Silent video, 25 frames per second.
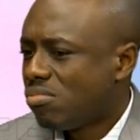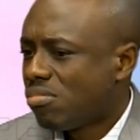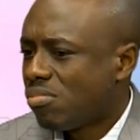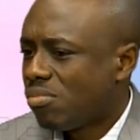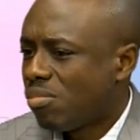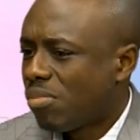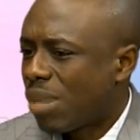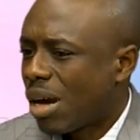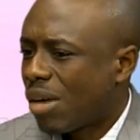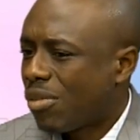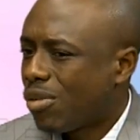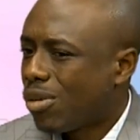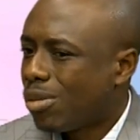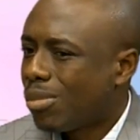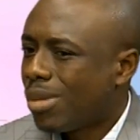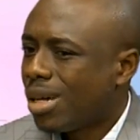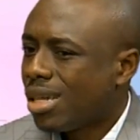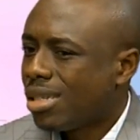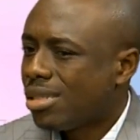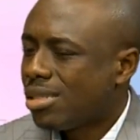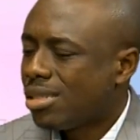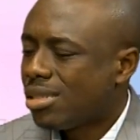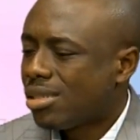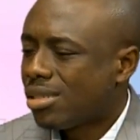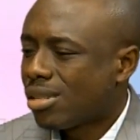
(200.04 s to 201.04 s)

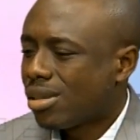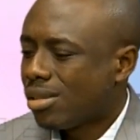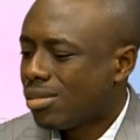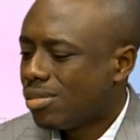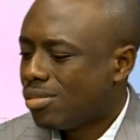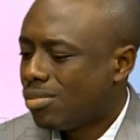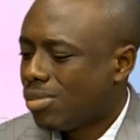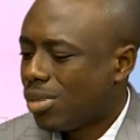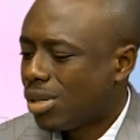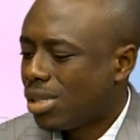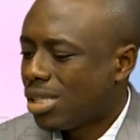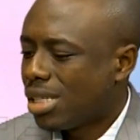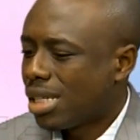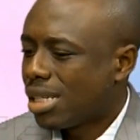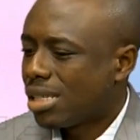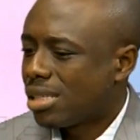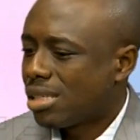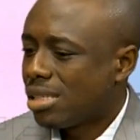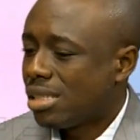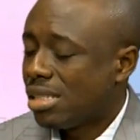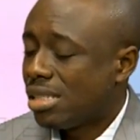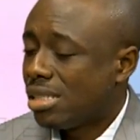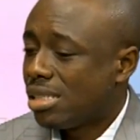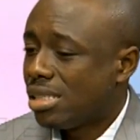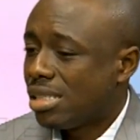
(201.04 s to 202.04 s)
Performance on budget
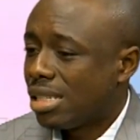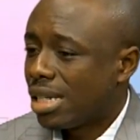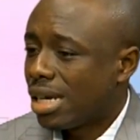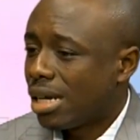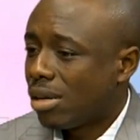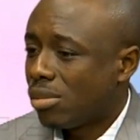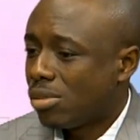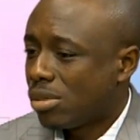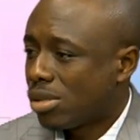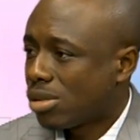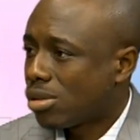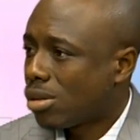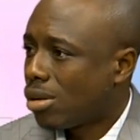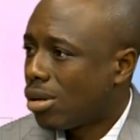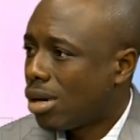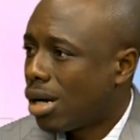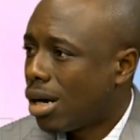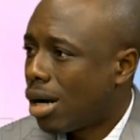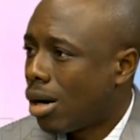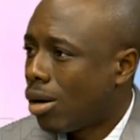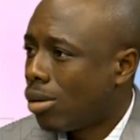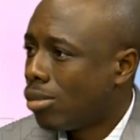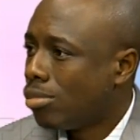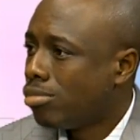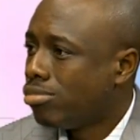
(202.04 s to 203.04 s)
this year, we saw
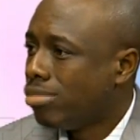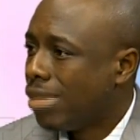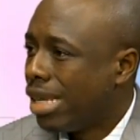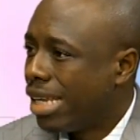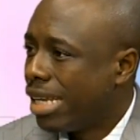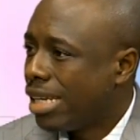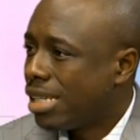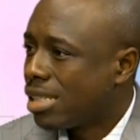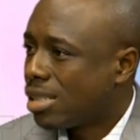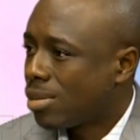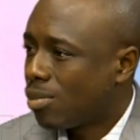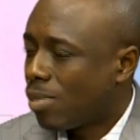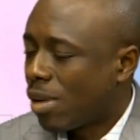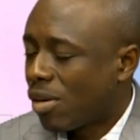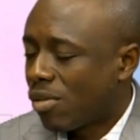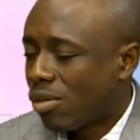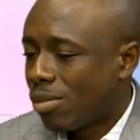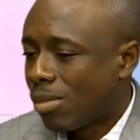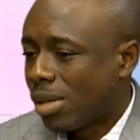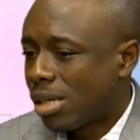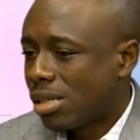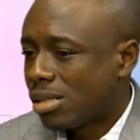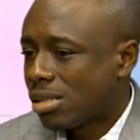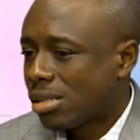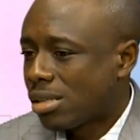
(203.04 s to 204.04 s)
how late
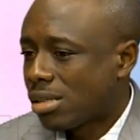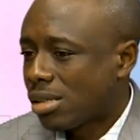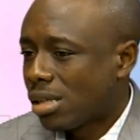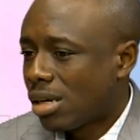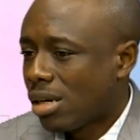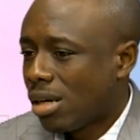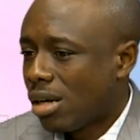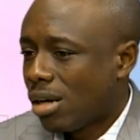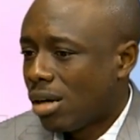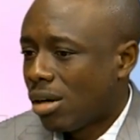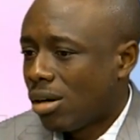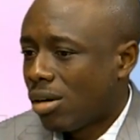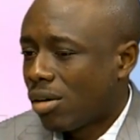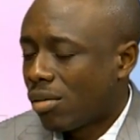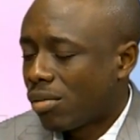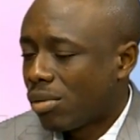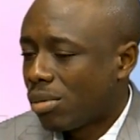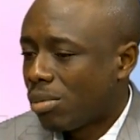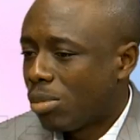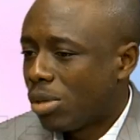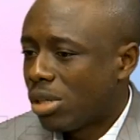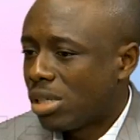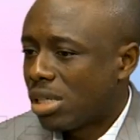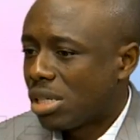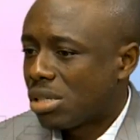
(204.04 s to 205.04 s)
performance of the
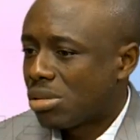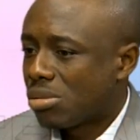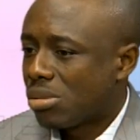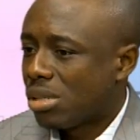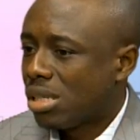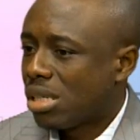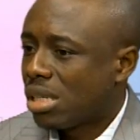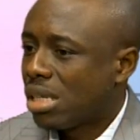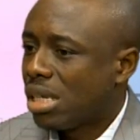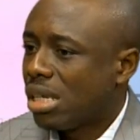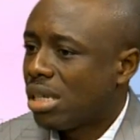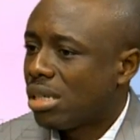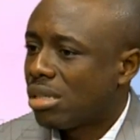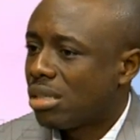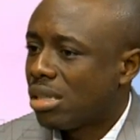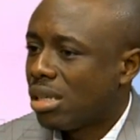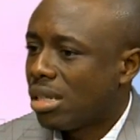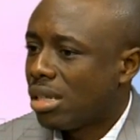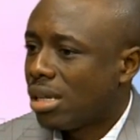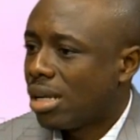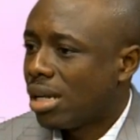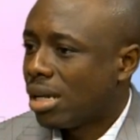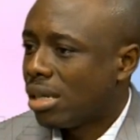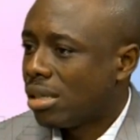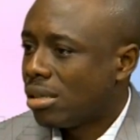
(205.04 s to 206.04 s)
budget really kicked
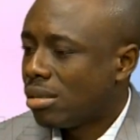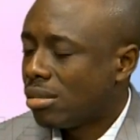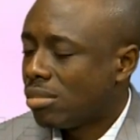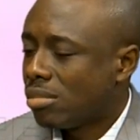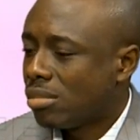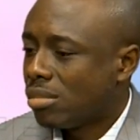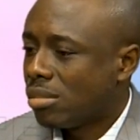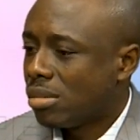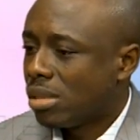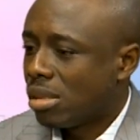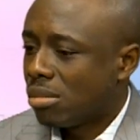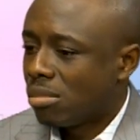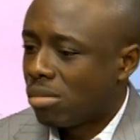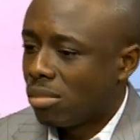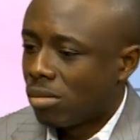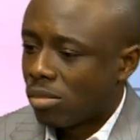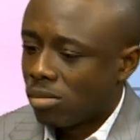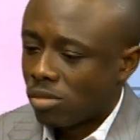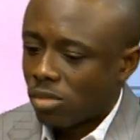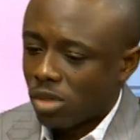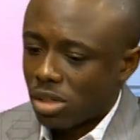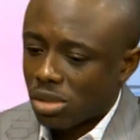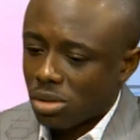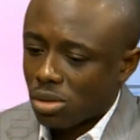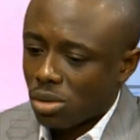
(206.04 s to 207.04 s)
in, and
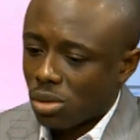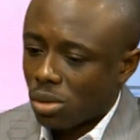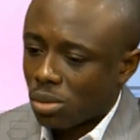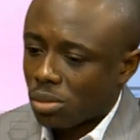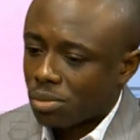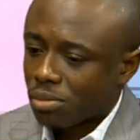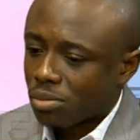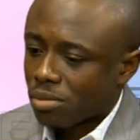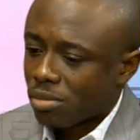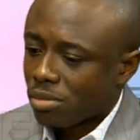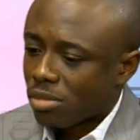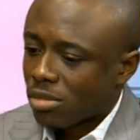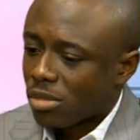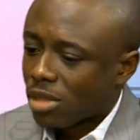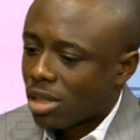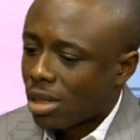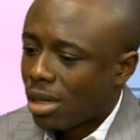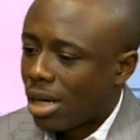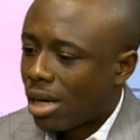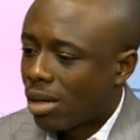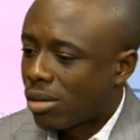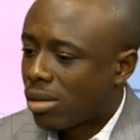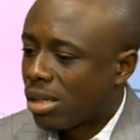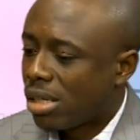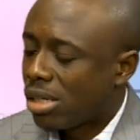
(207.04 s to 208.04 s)

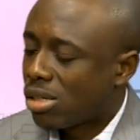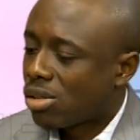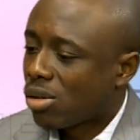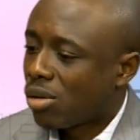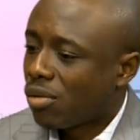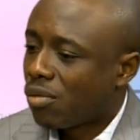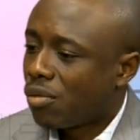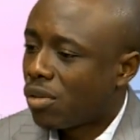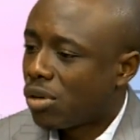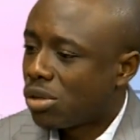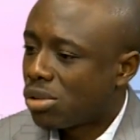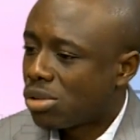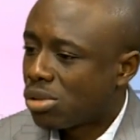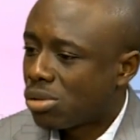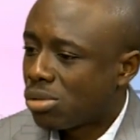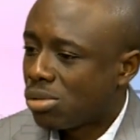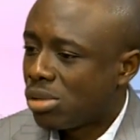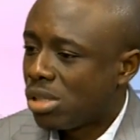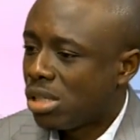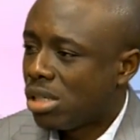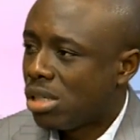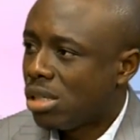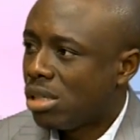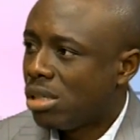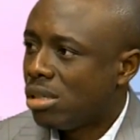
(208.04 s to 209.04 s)
outlays of funds to
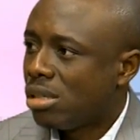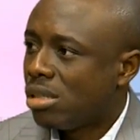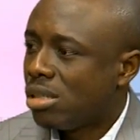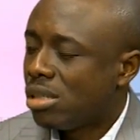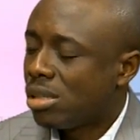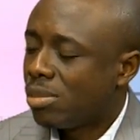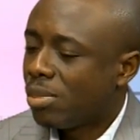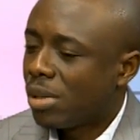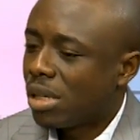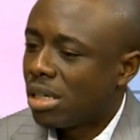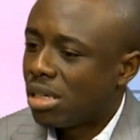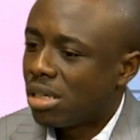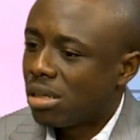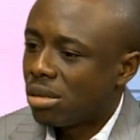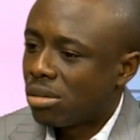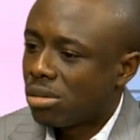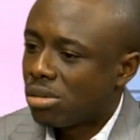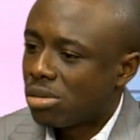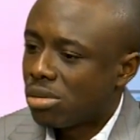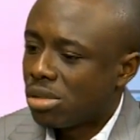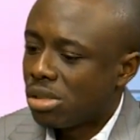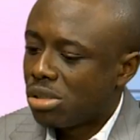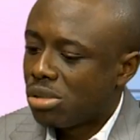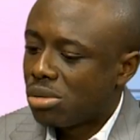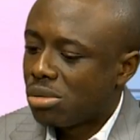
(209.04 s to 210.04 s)
the independent,
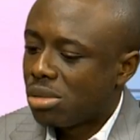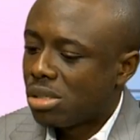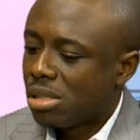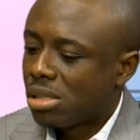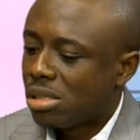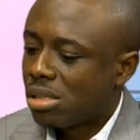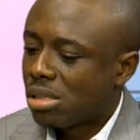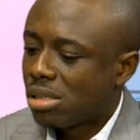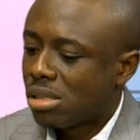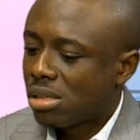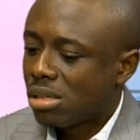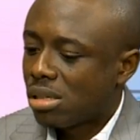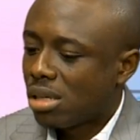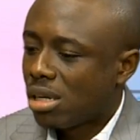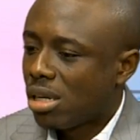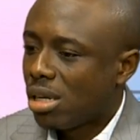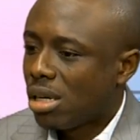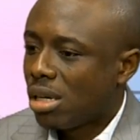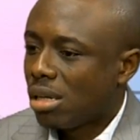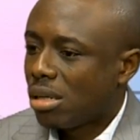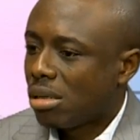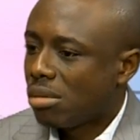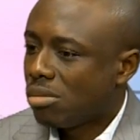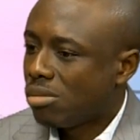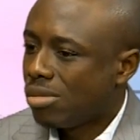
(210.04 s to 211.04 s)
to the units.
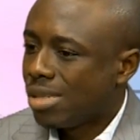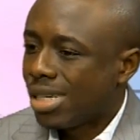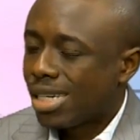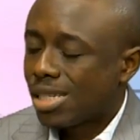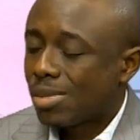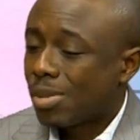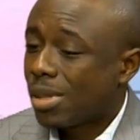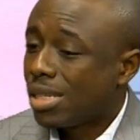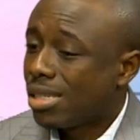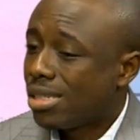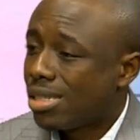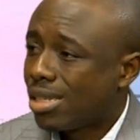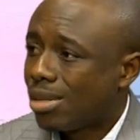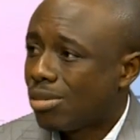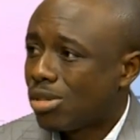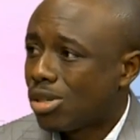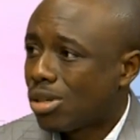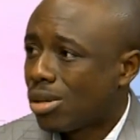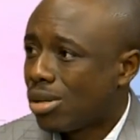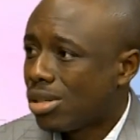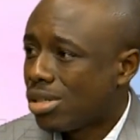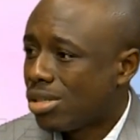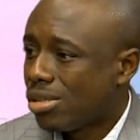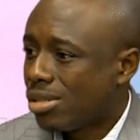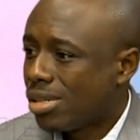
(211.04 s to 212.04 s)
We expect the same to
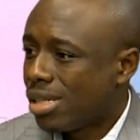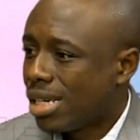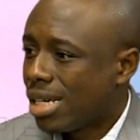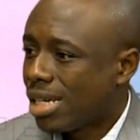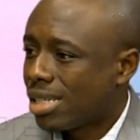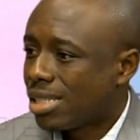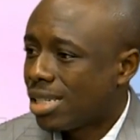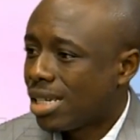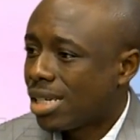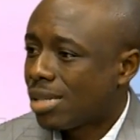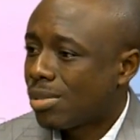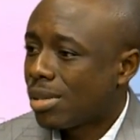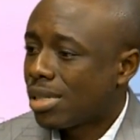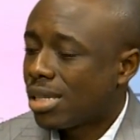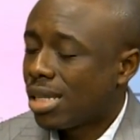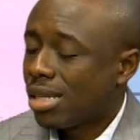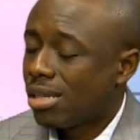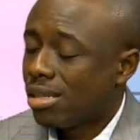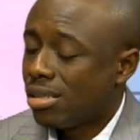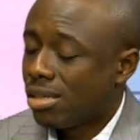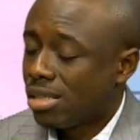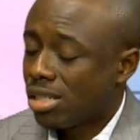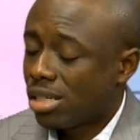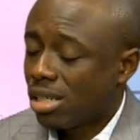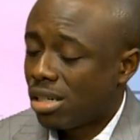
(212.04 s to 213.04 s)
continue next year,
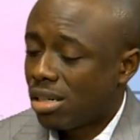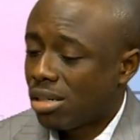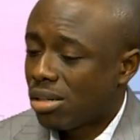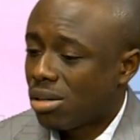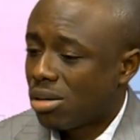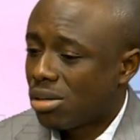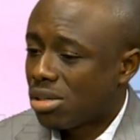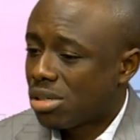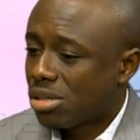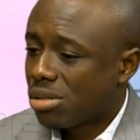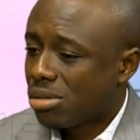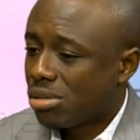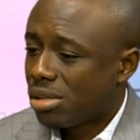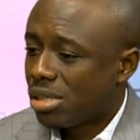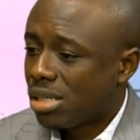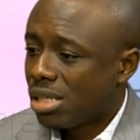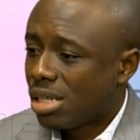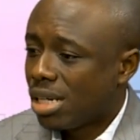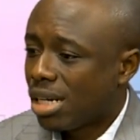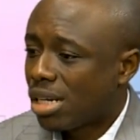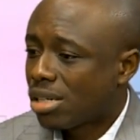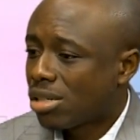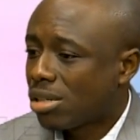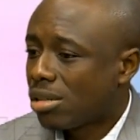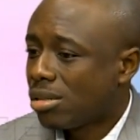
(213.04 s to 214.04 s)
especially considering the
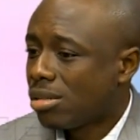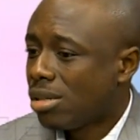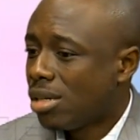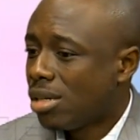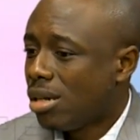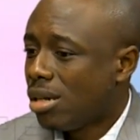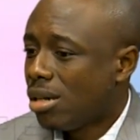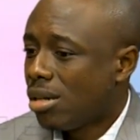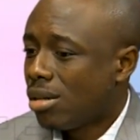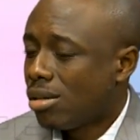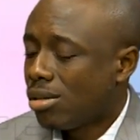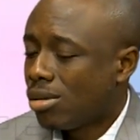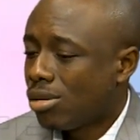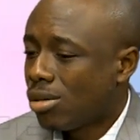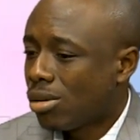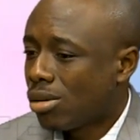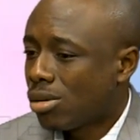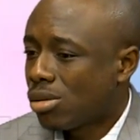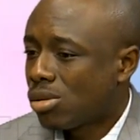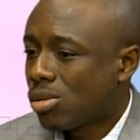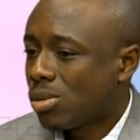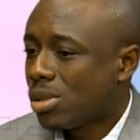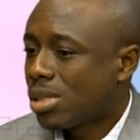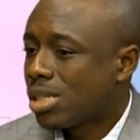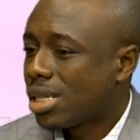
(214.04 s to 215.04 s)
election.
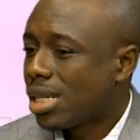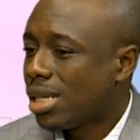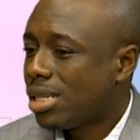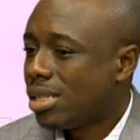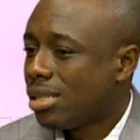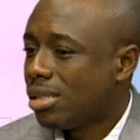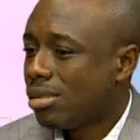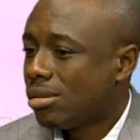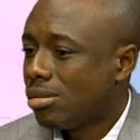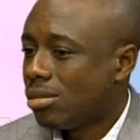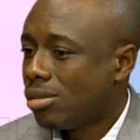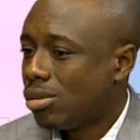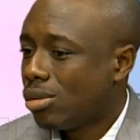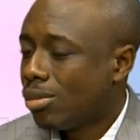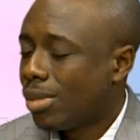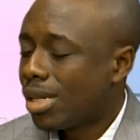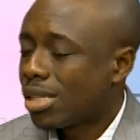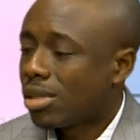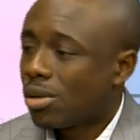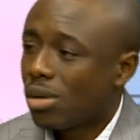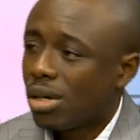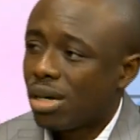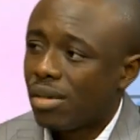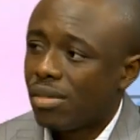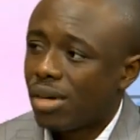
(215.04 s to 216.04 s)
Notwithstanding, no
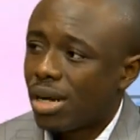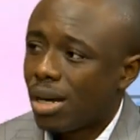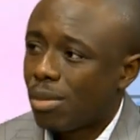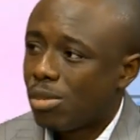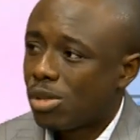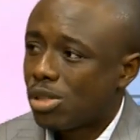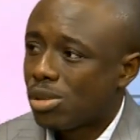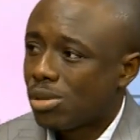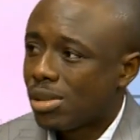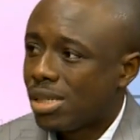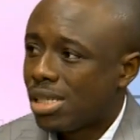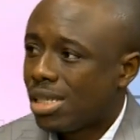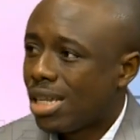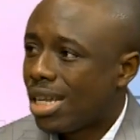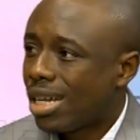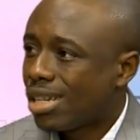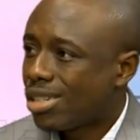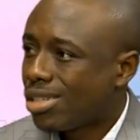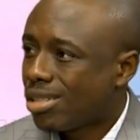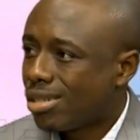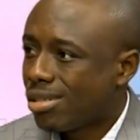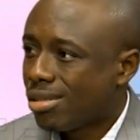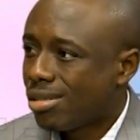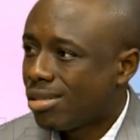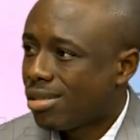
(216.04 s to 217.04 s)
matter whatever happens with the
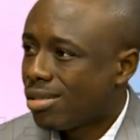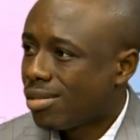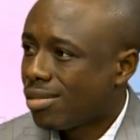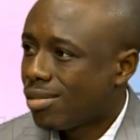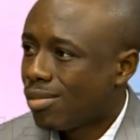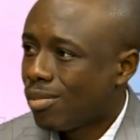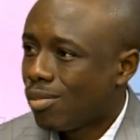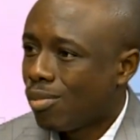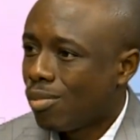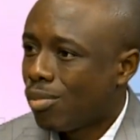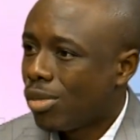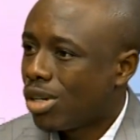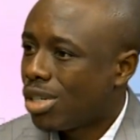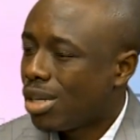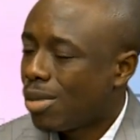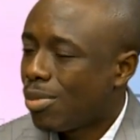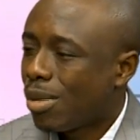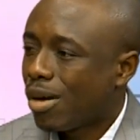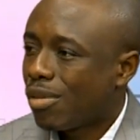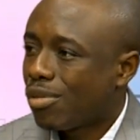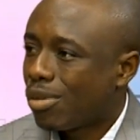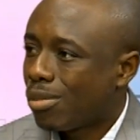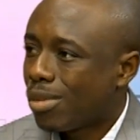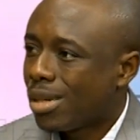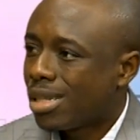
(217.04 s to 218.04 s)
elections, budget
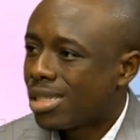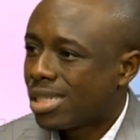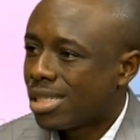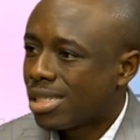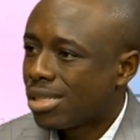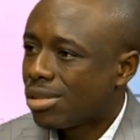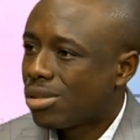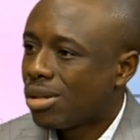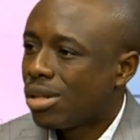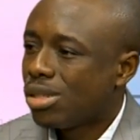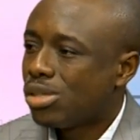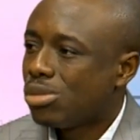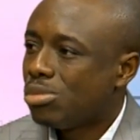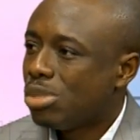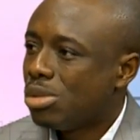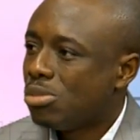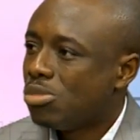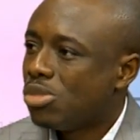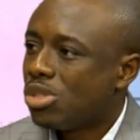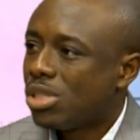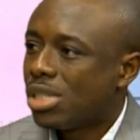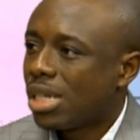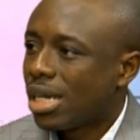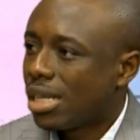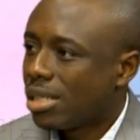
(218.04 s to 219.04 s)
performance is still going to be
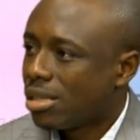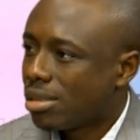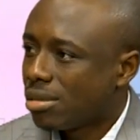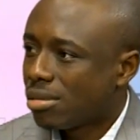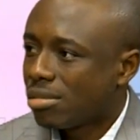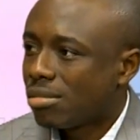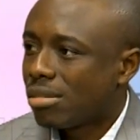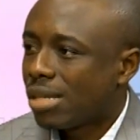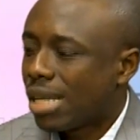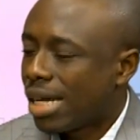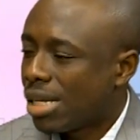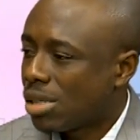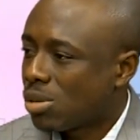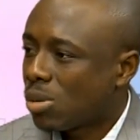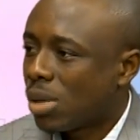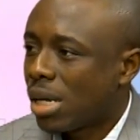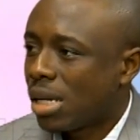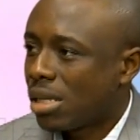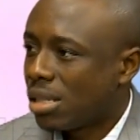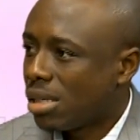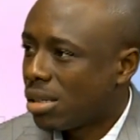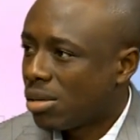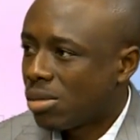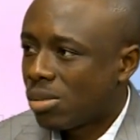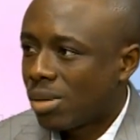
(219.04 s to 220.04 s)
muted. That's why I
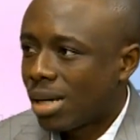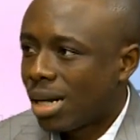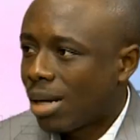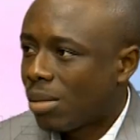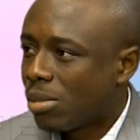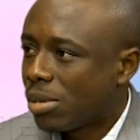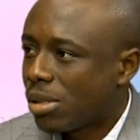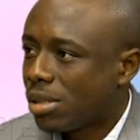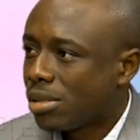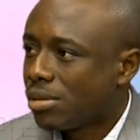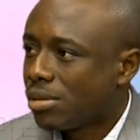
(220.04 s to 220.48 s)
think we're happening.